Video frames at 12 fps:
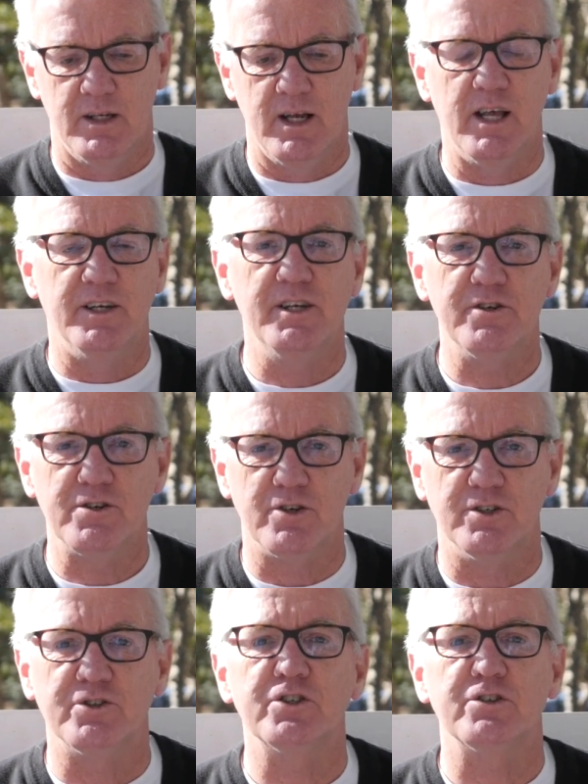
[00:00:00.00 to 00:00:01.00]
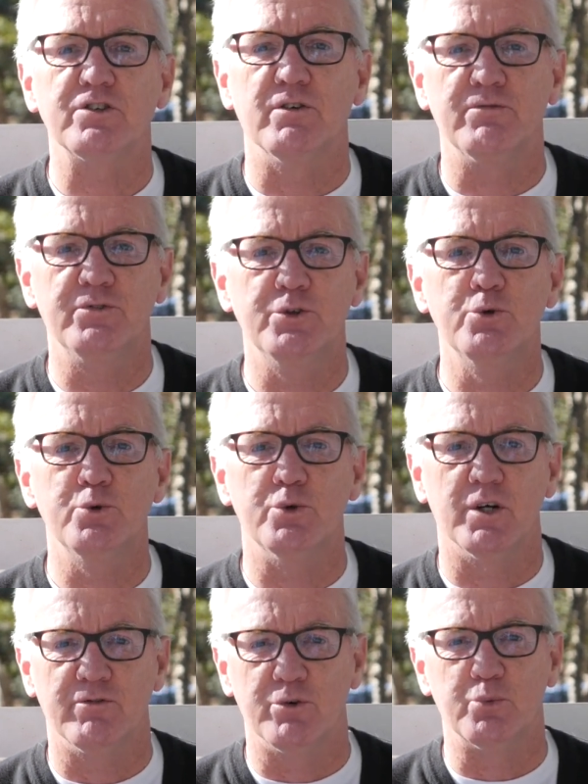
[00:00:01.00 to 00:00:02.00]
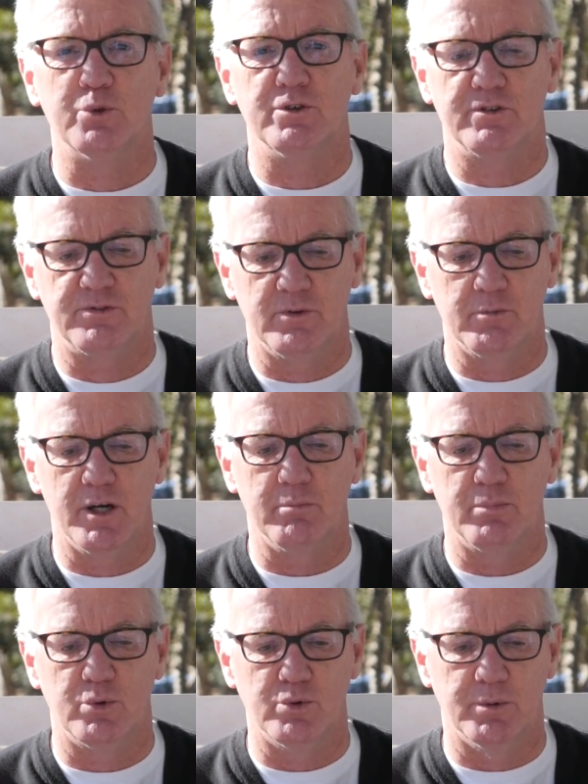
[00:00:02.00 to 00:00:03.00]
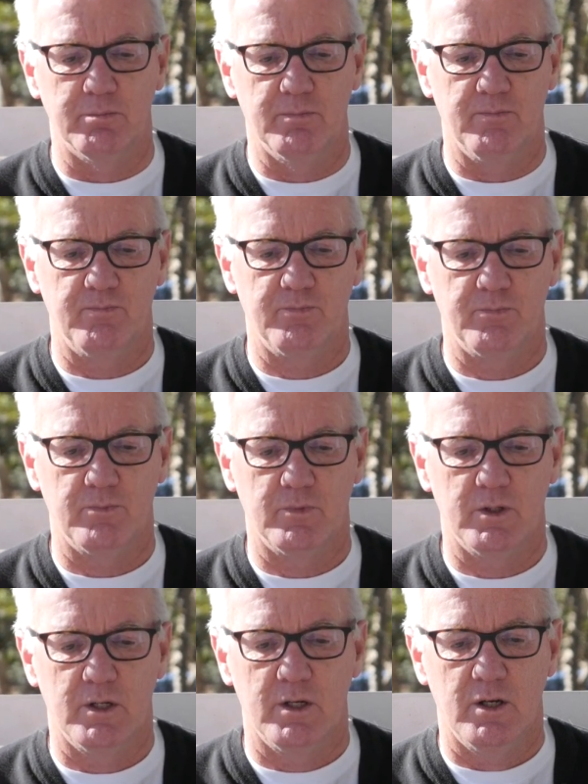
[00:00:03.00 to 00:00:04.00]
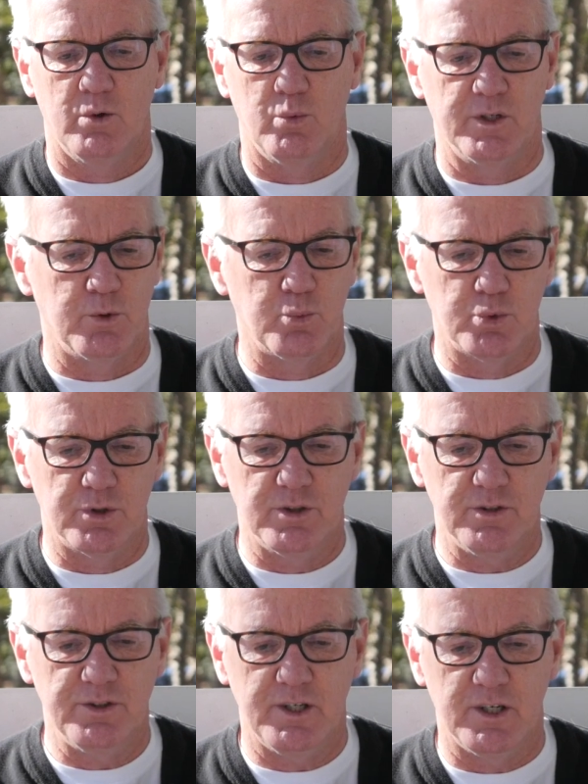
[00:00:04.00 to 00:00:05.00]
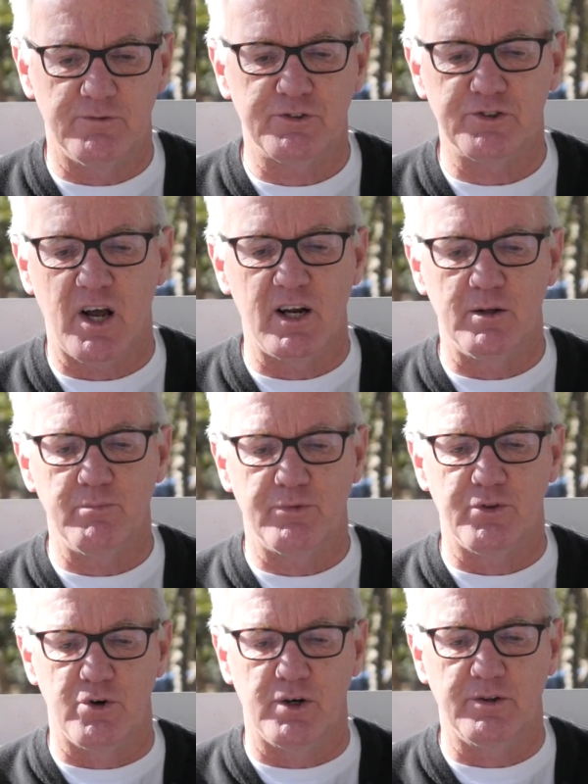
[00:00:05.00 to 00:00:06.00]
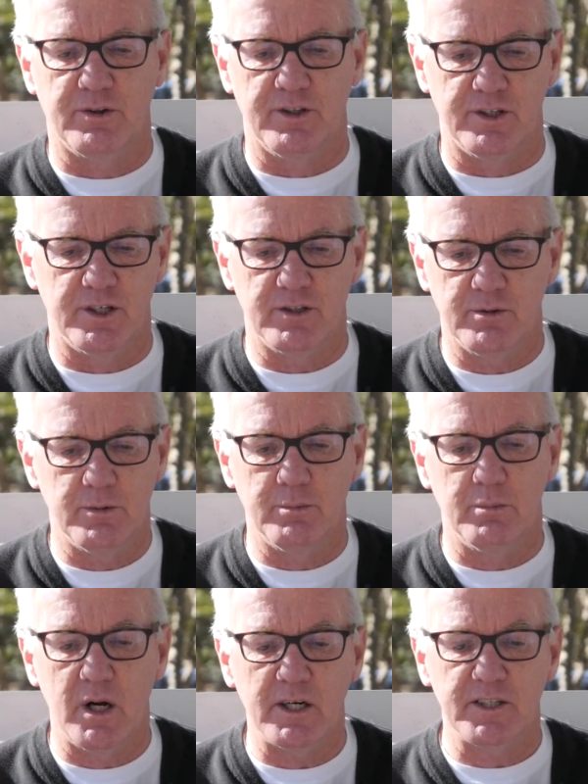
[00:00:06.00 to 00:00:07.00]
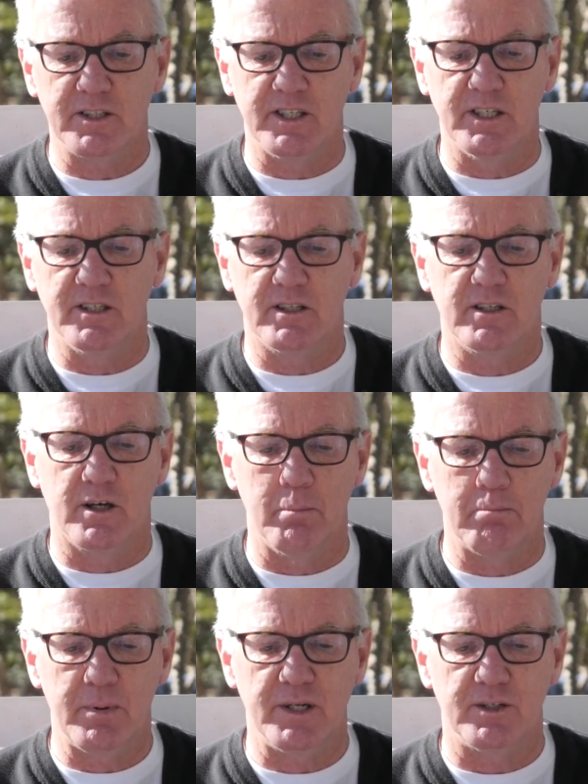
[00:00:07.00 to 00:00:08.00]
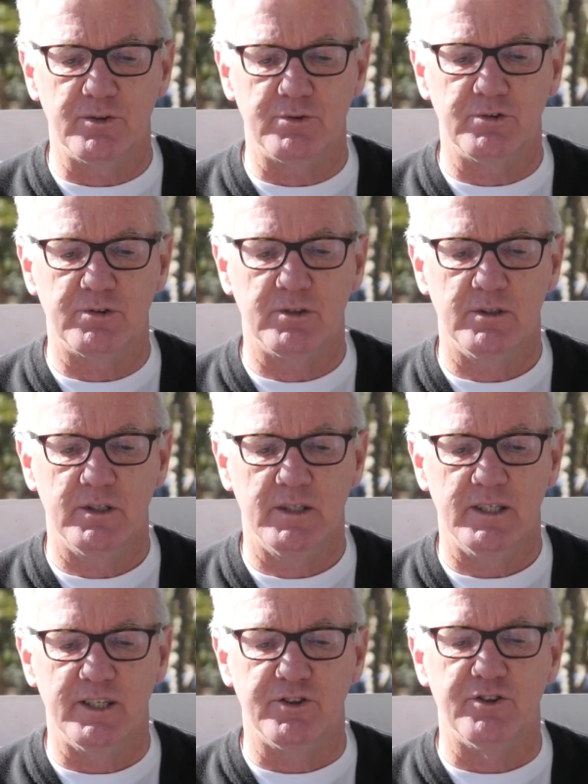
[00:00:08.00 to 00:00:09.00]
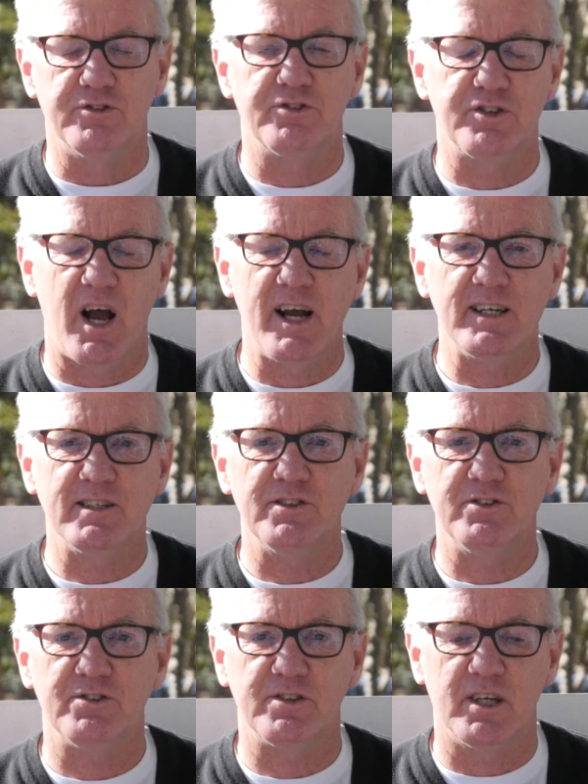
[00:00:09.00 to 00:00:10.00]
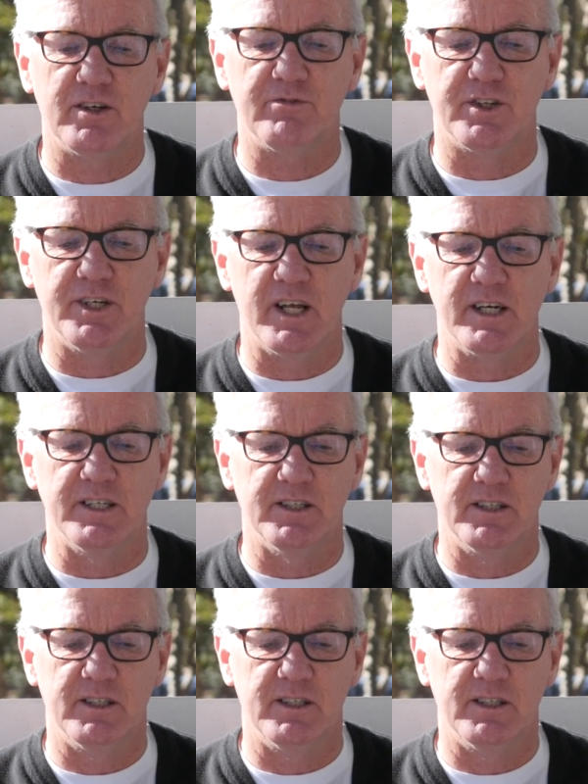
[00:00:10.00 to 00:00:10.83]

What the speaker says: And here are just a few of the words from that poem. "What a world of solemn thought their monody compels in the silence of the night,